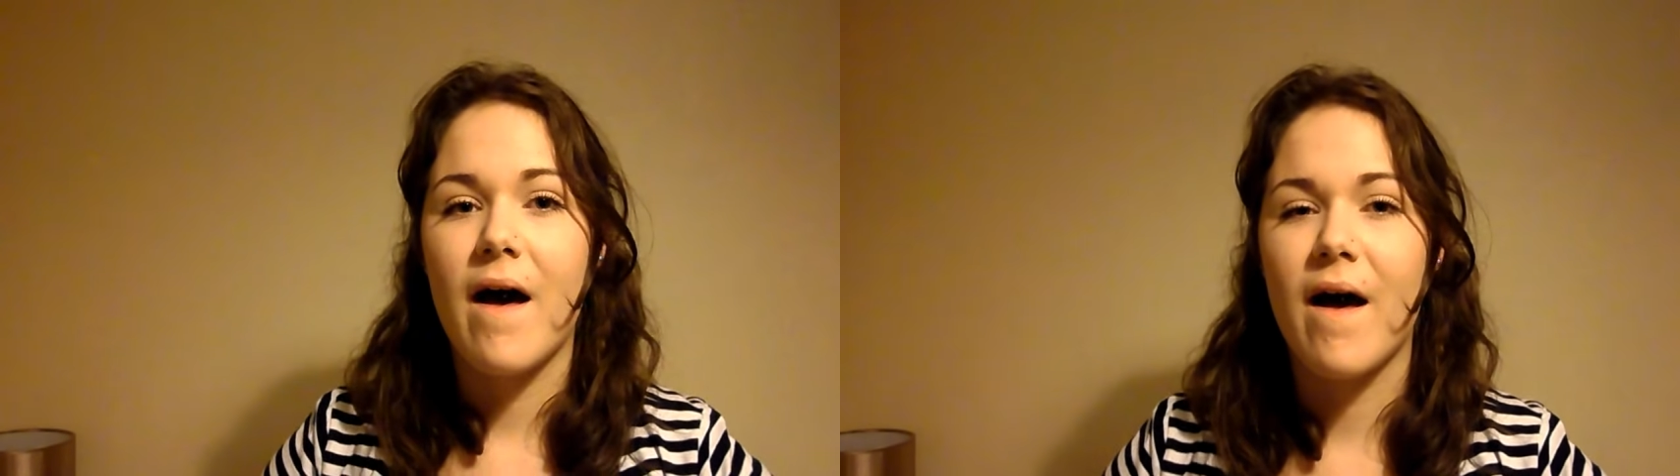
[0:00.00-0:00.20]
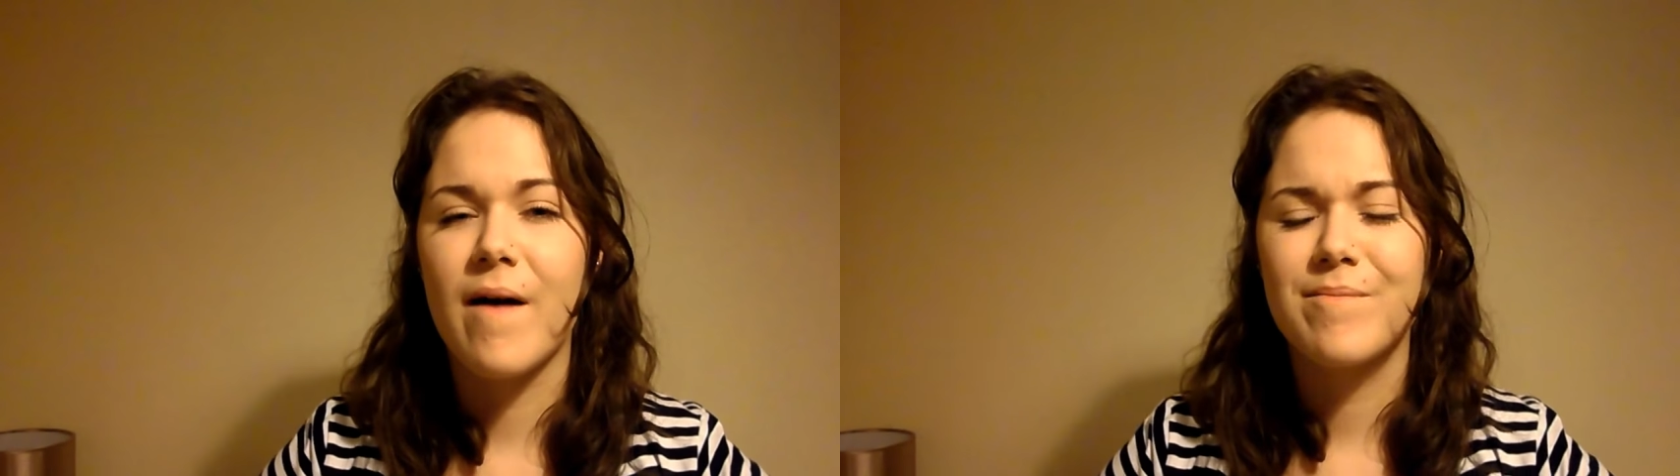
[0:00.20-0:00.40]

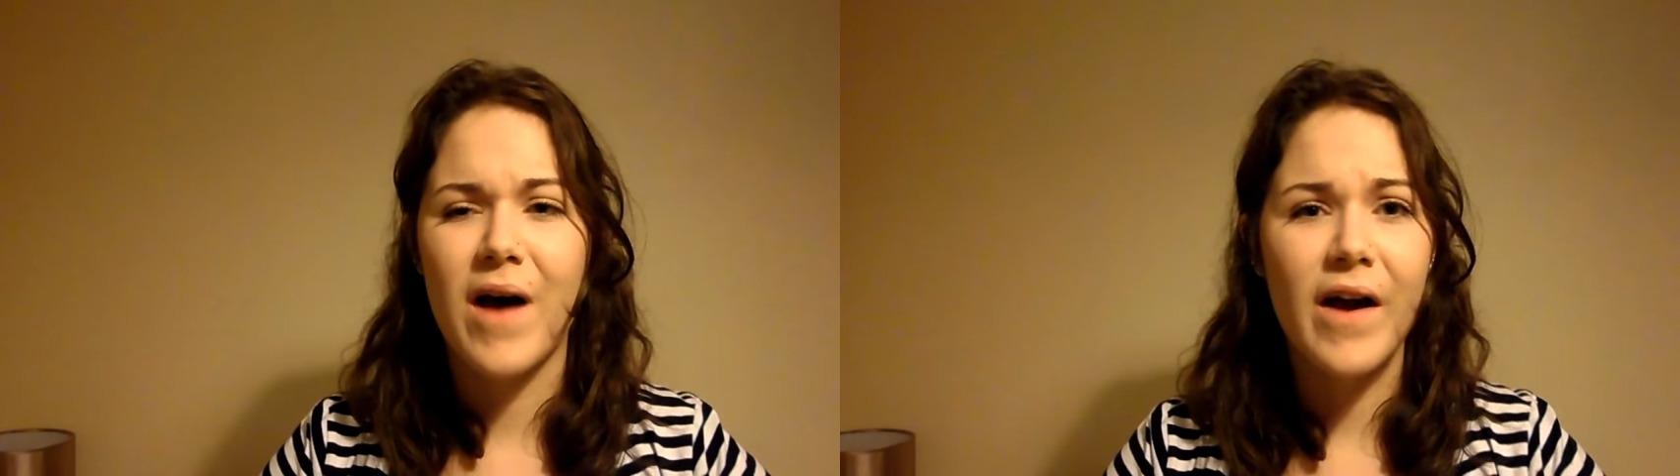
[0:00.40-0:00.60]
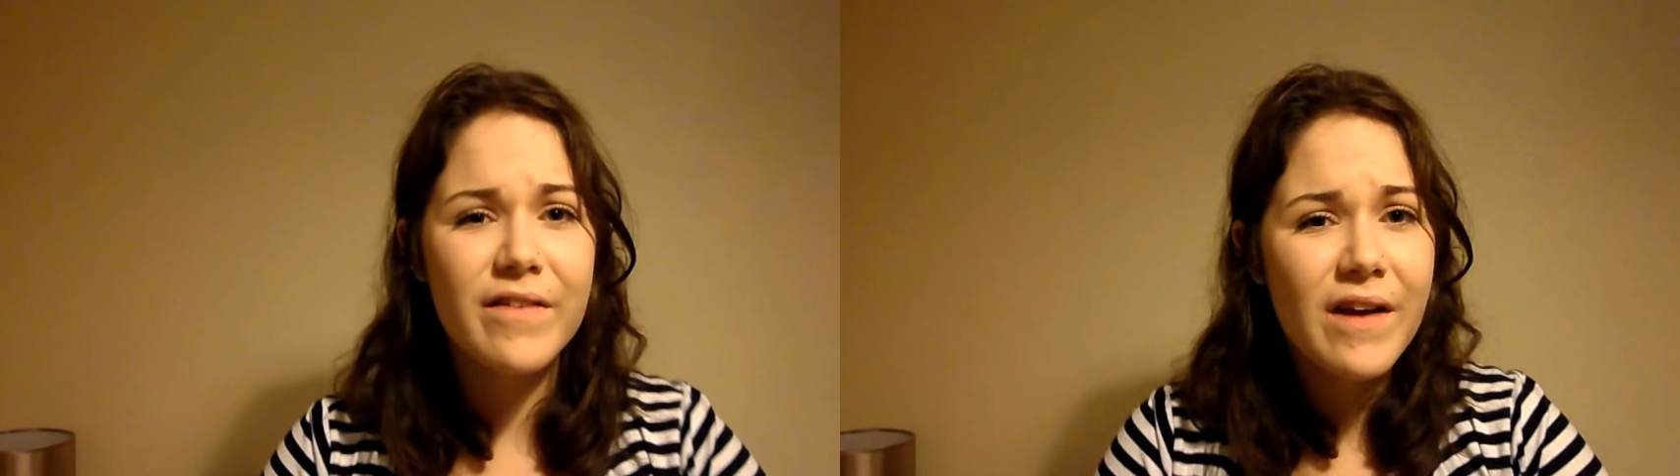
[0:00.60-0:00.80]

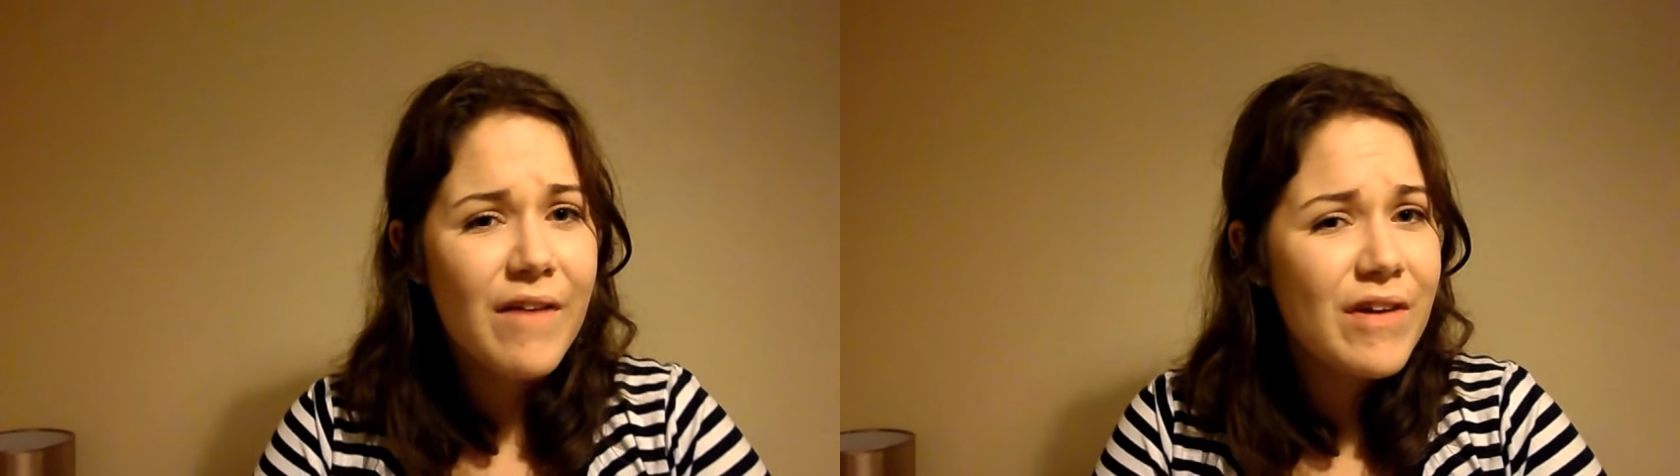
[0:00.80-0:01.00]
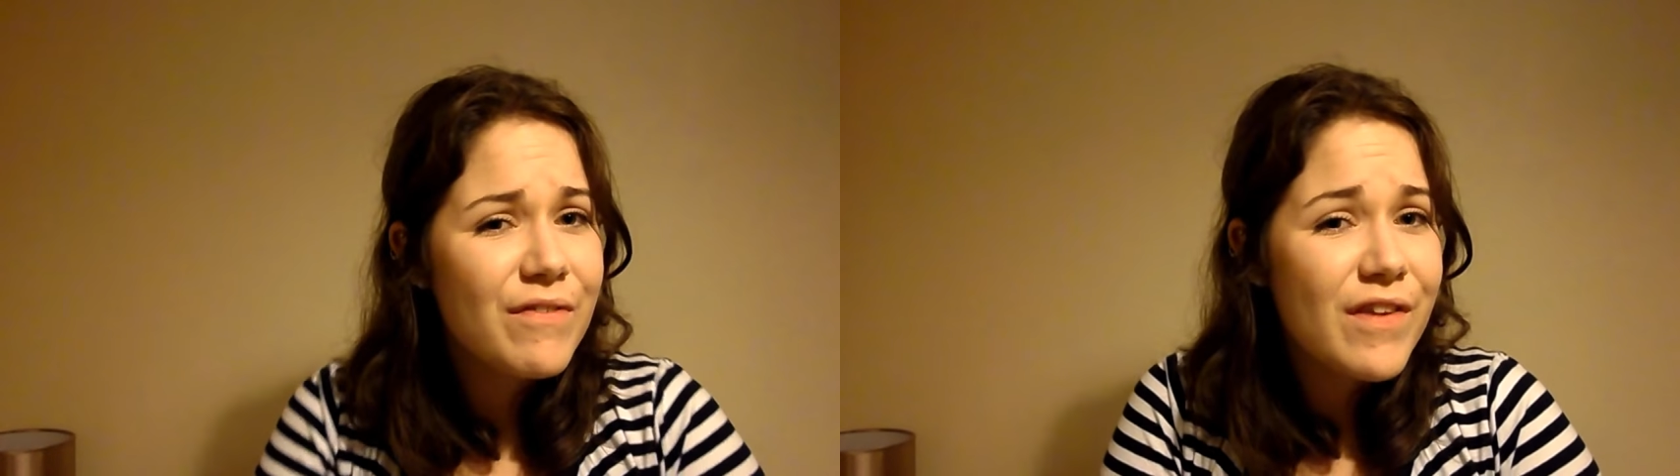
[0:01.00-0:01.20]
I
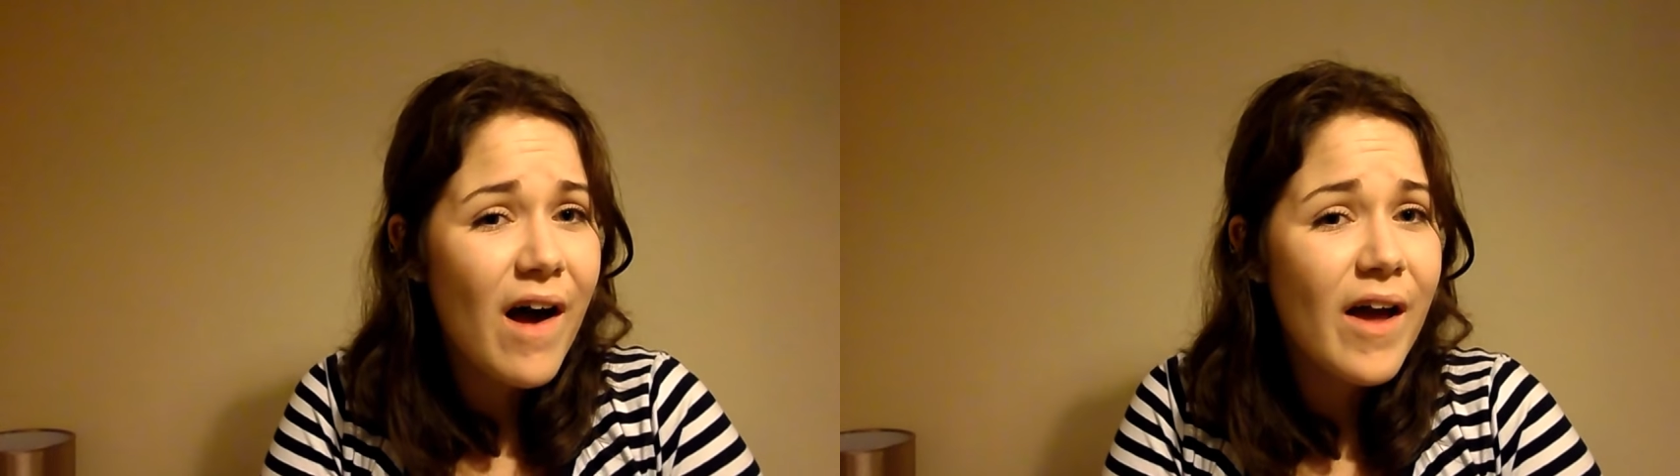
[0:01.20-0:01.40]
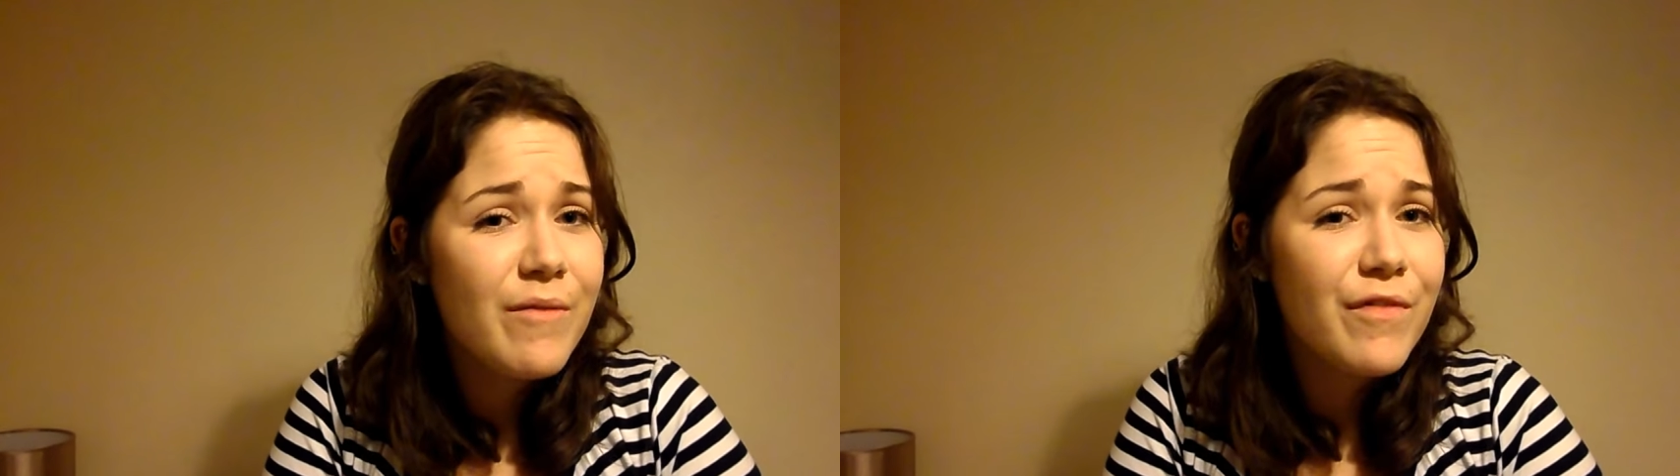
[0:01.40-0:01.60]
don't have enough
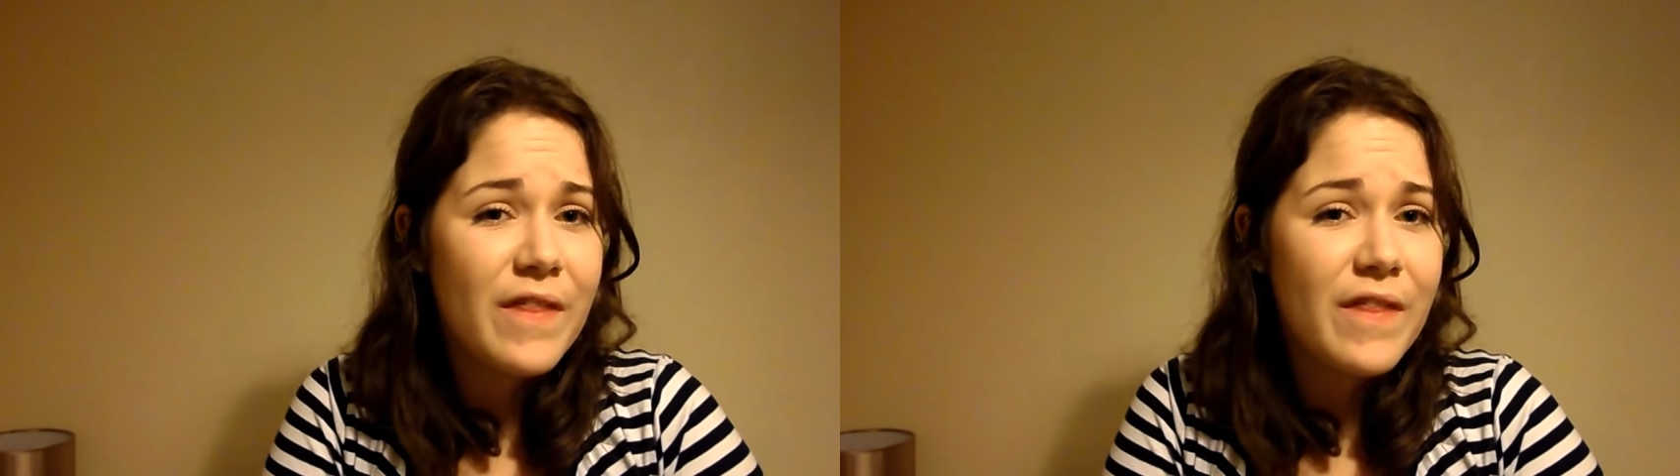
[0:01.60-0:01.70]
time